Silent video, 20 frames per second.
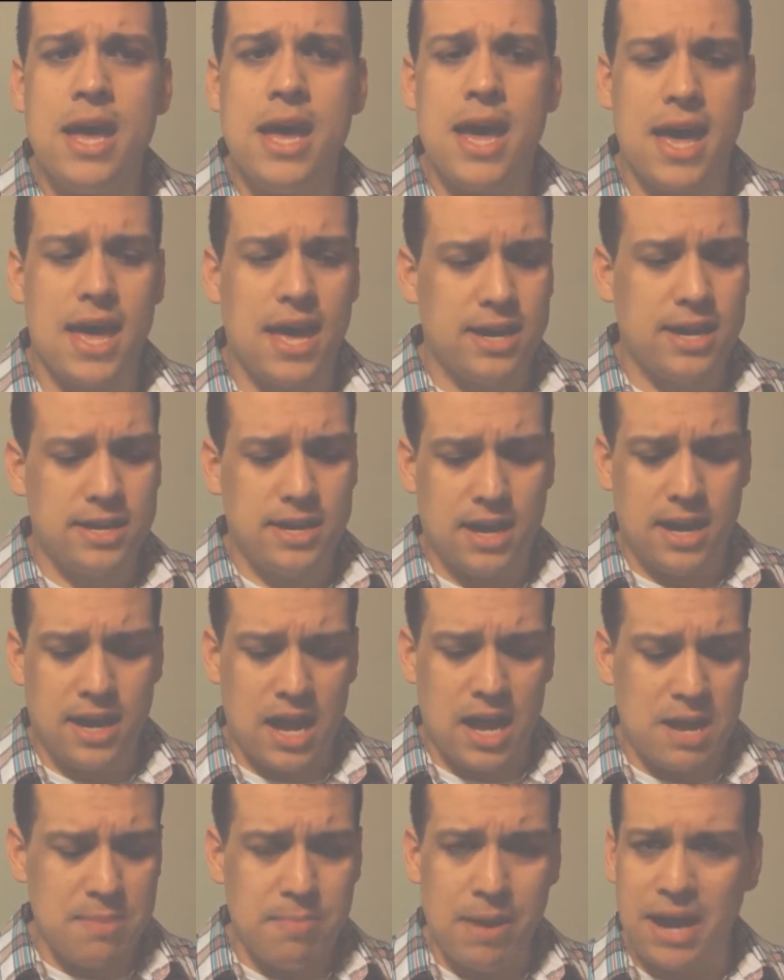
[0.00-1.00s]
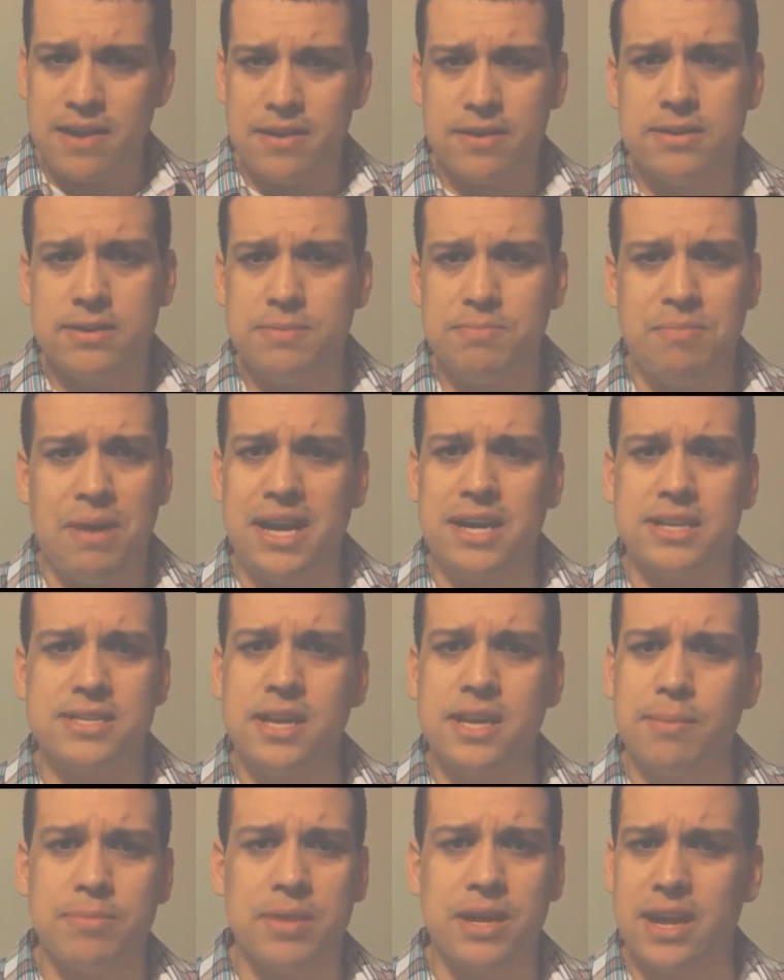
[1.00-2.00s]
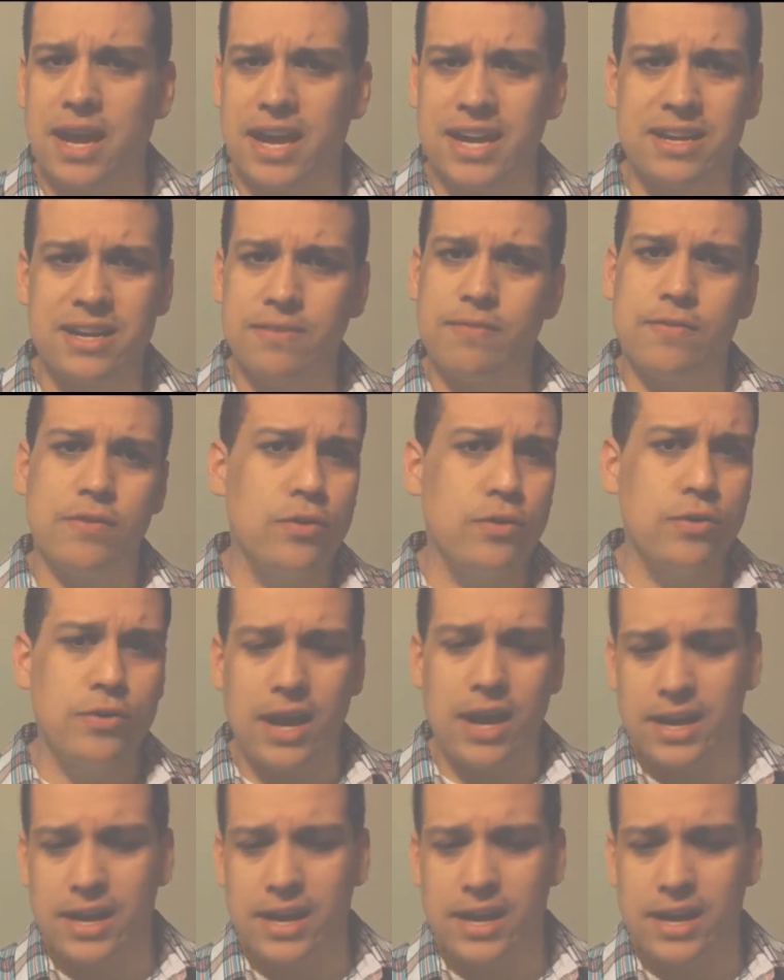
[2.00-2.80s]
and uh, I buy buy something. I need food.